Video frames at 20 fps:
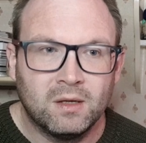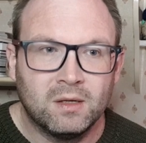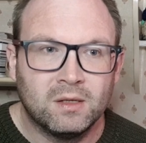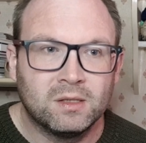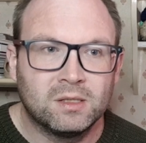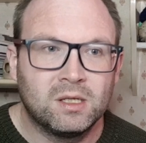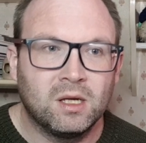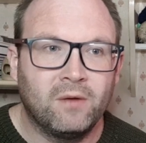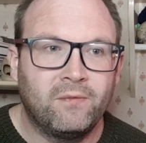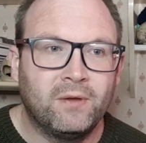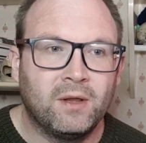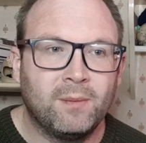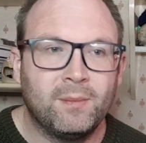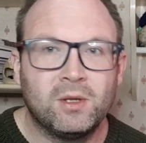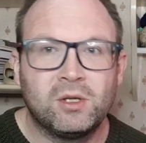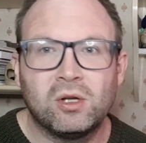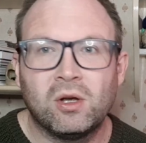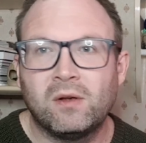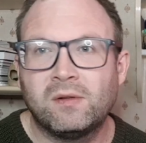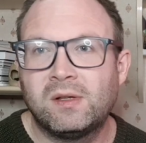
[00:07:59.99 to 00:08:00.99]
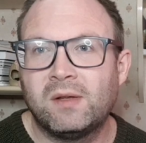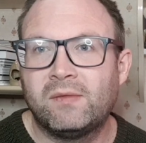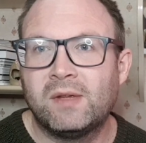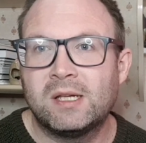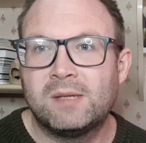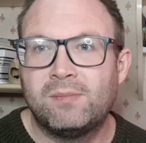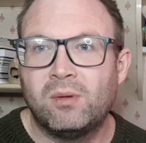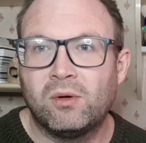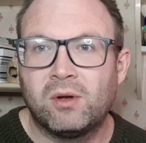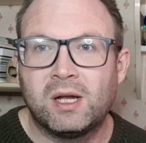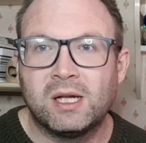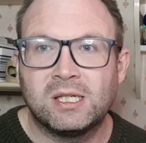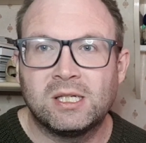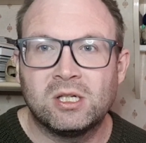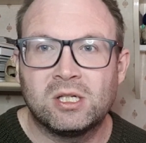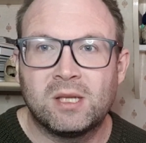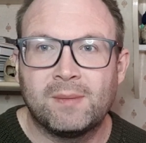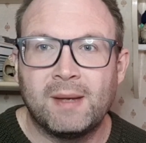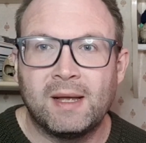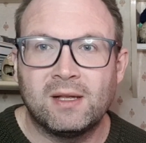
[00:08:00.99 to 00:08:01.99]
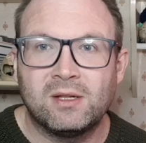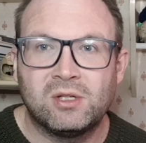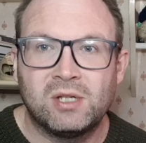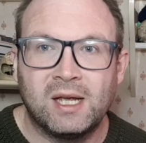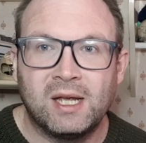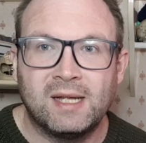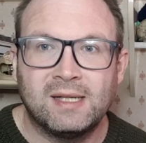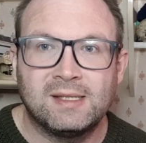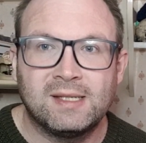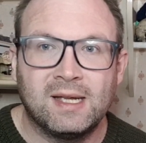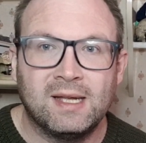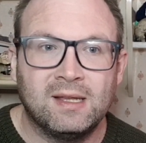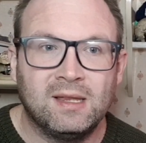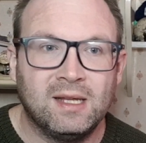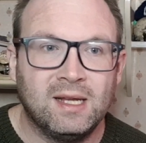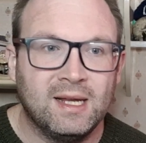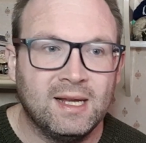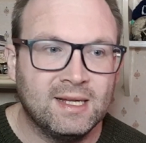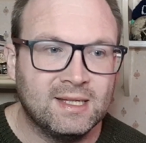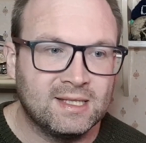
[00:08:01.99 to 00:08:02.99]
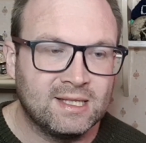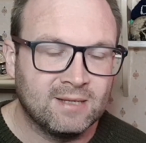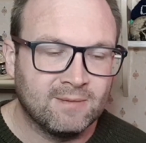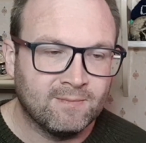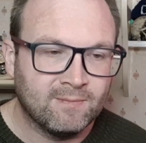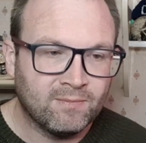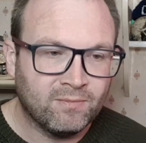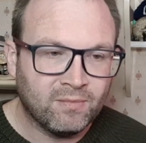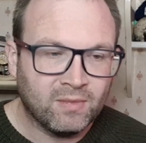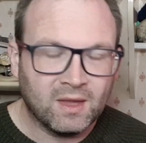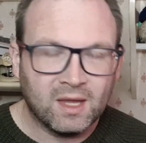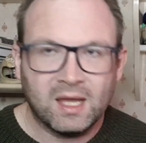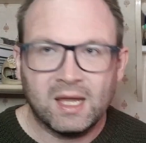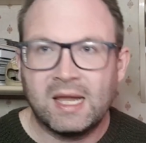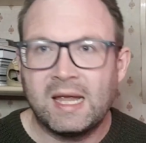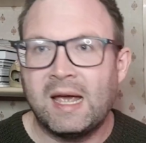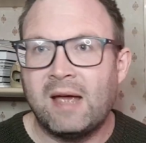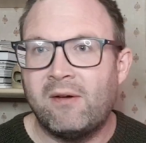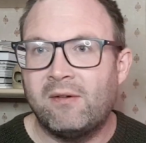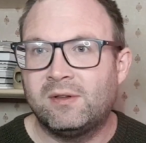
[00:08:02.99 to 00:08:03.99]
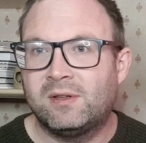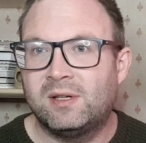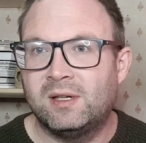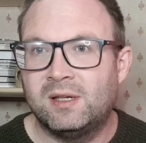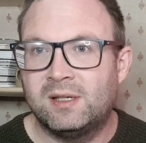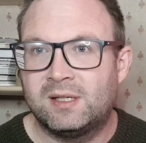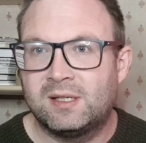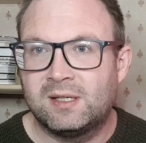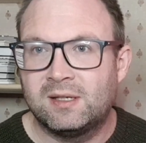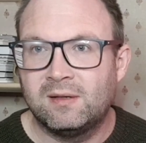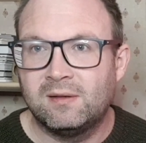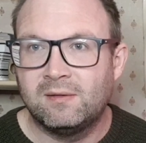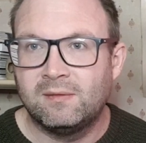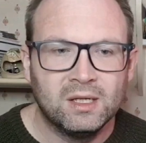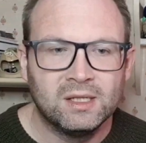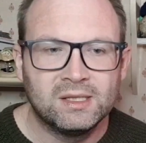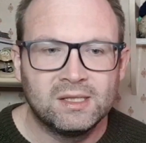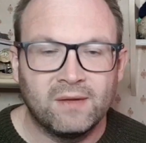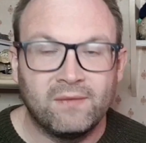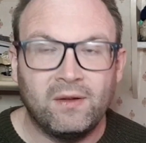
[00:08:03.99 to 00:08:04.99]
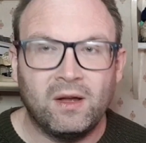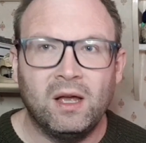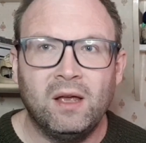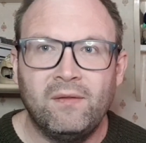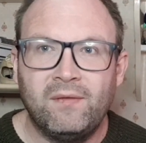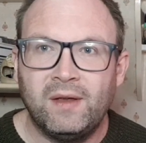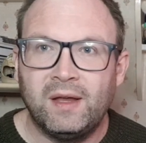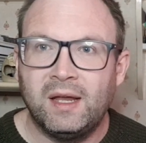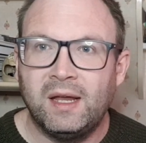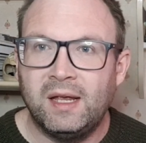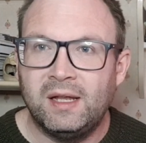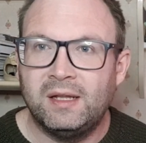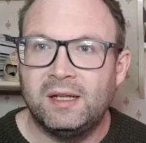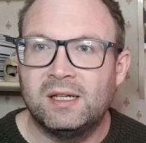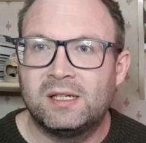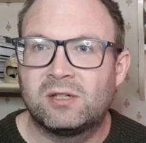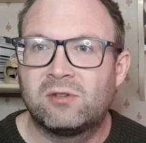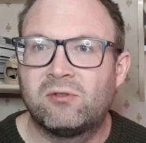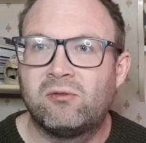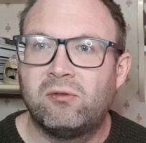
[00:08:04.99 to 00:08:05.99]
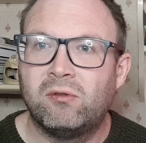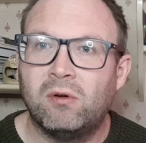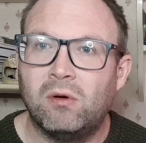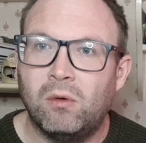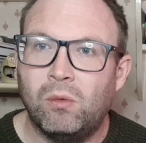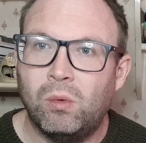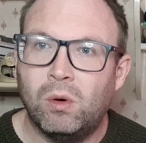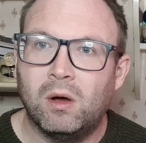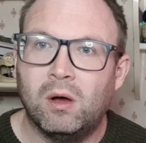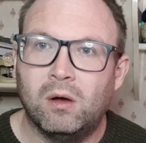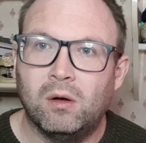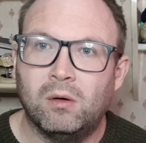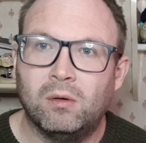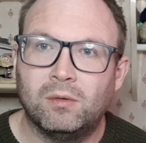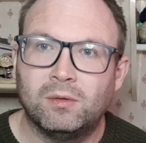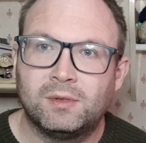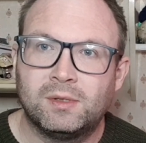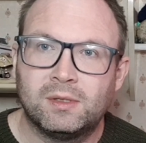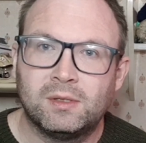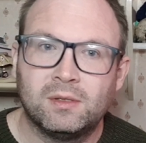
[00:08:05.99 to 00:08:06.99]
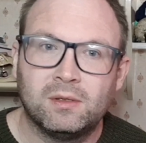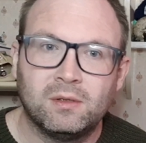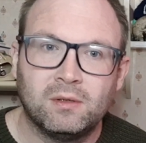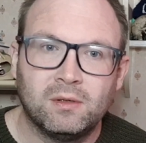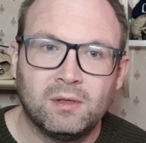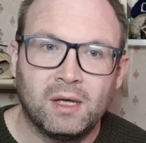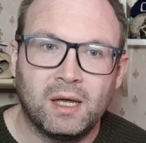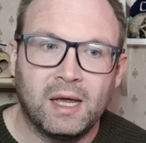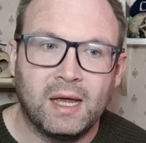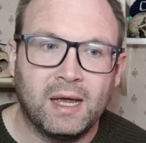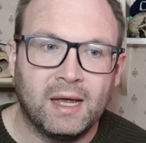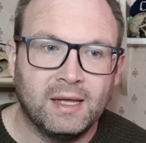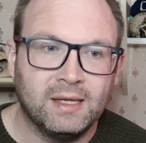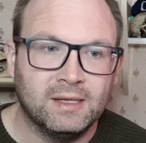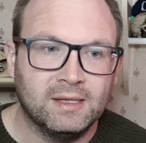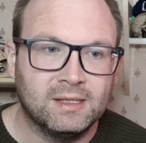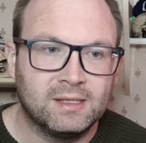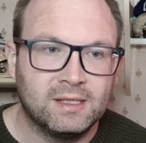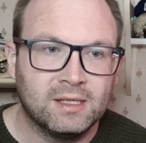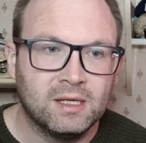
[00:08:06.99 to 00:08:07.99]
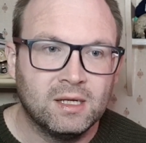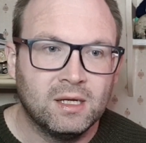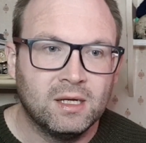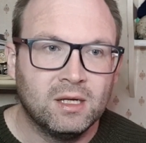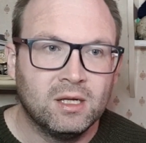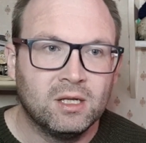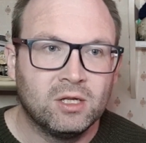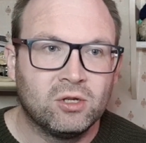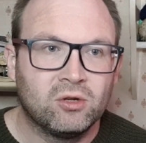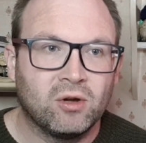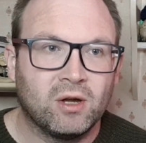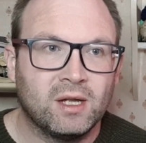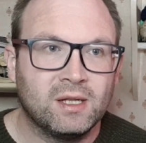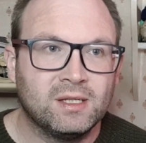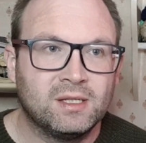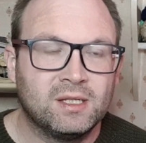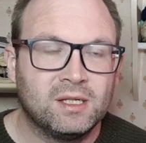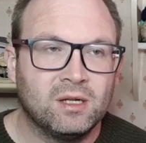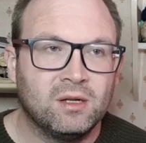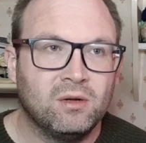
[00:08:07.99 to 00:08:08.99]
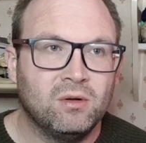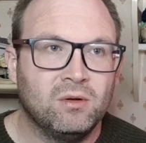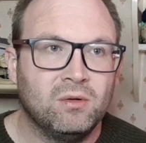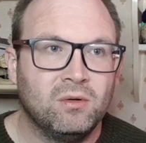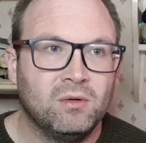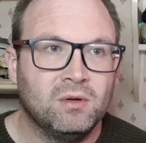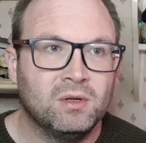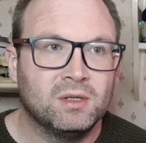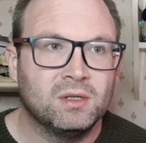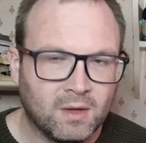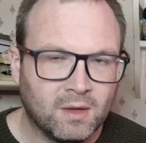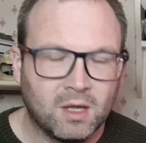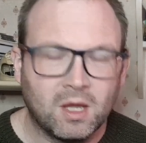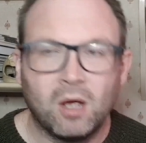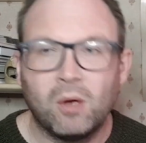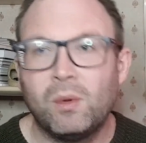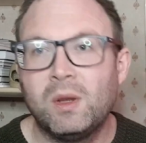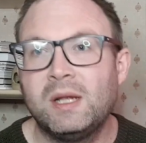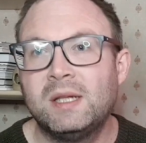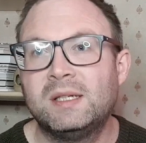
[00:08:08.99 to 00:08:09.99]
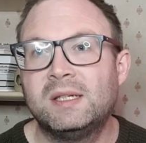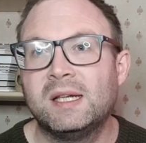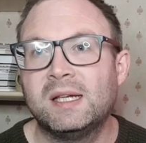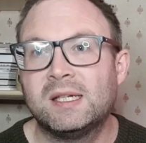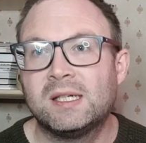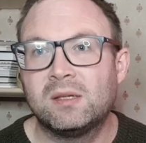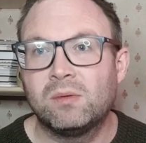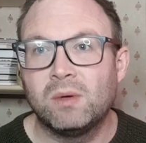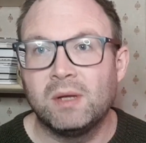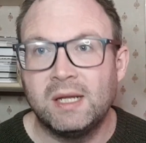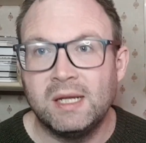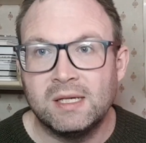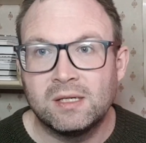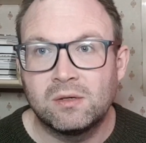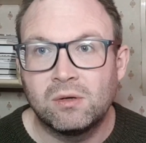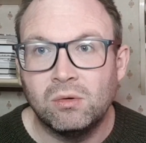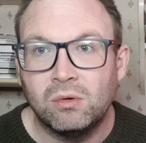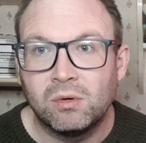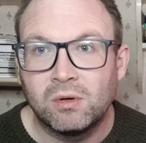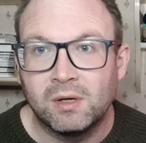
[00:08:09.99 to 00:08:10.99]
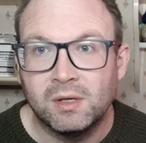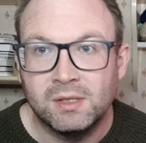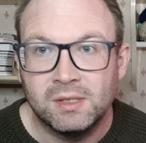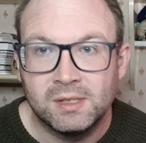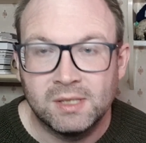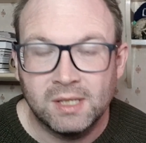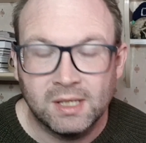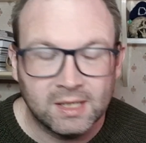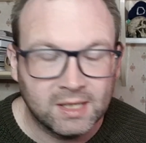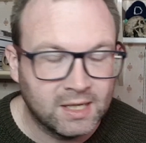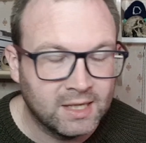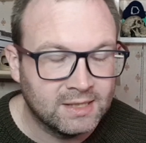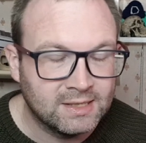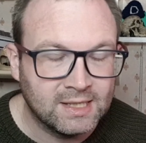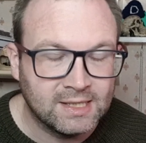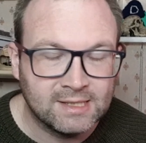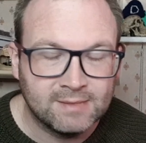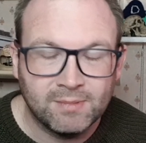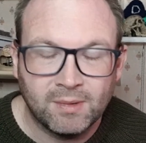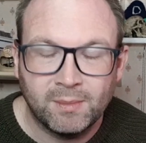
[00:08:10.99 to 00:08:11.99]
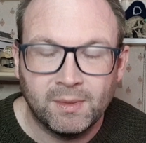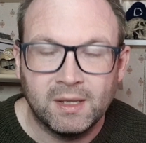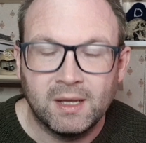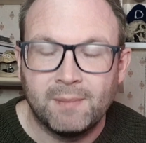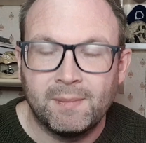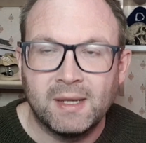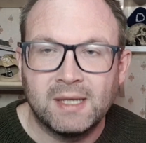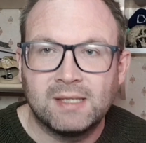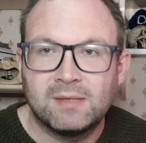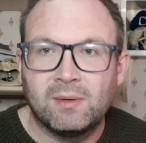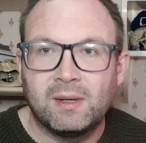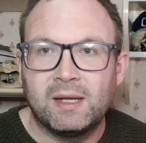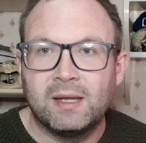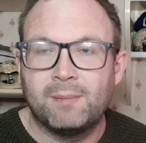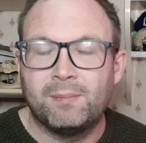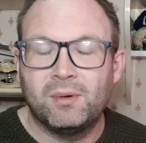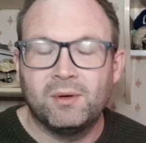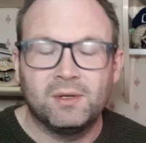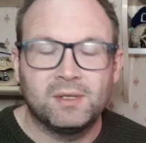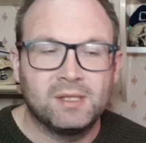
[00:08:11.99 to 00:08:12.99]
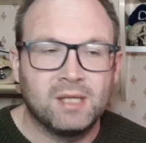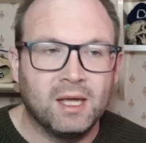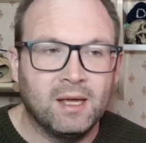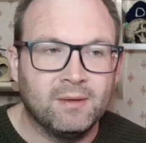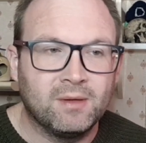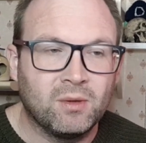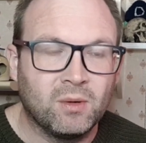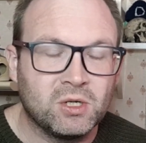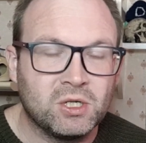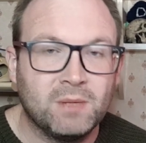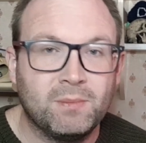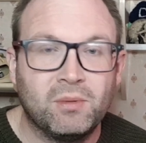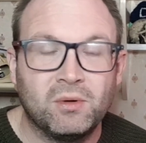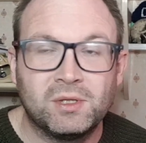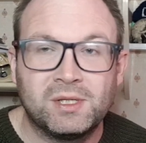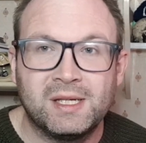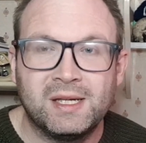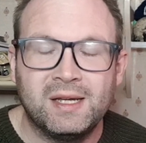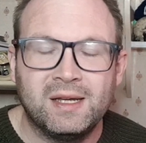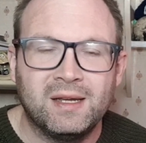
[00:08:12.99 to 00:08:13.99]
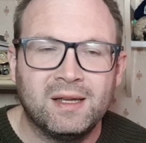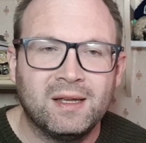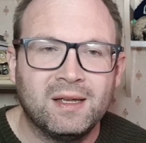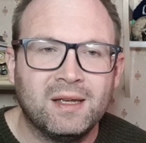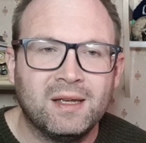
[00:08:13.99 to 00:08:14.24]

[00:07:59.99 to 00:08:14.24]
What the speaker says: So for the majority of this book, it's just about Jet and these characters surviving in this cruel world and trying to coexist with these Gorgons. I guess that's probably the best way to actually put it.